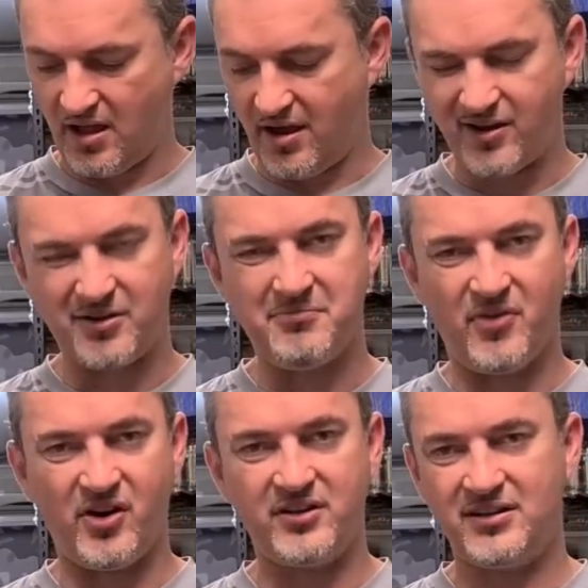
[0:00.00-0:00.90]
I don't
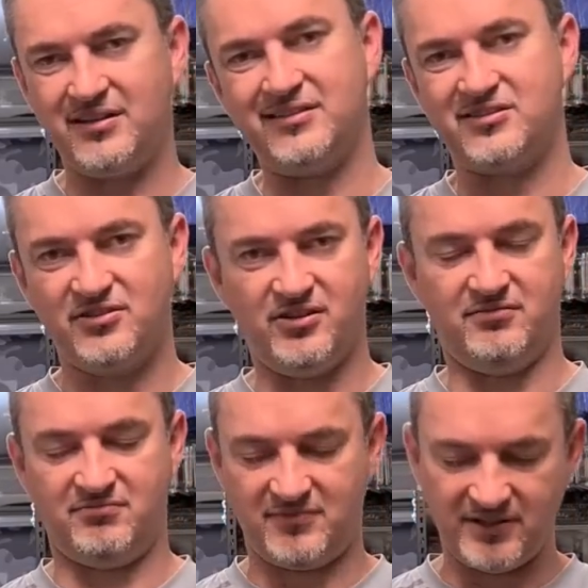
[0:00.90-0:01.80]
mind it. It's
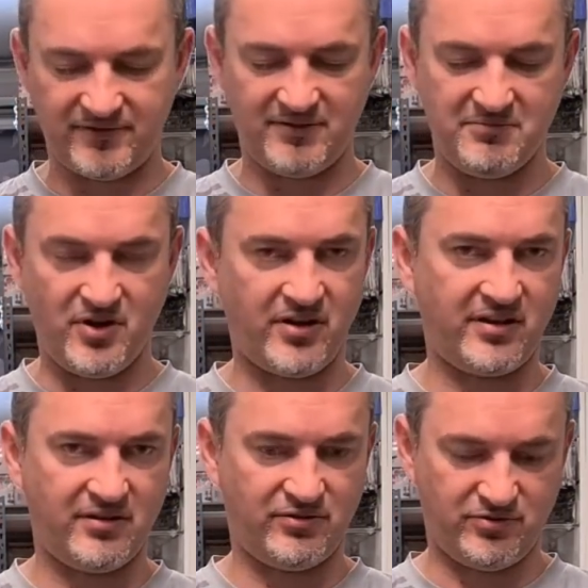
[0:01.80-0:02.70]
not definitely my
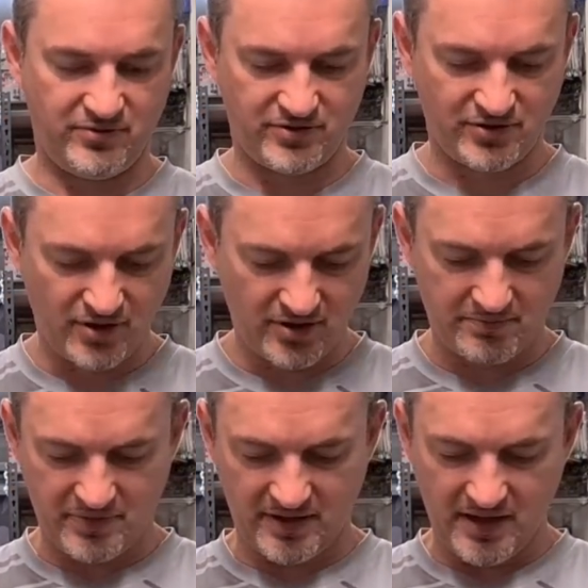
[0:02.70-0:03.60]
go-to stock,
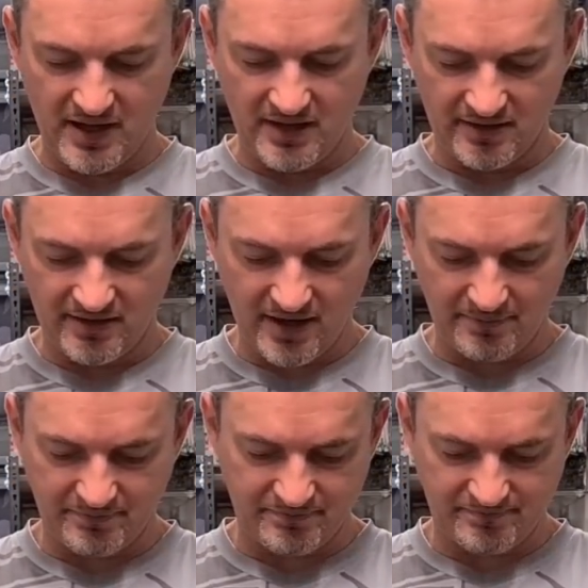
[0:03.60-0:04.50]
but there are,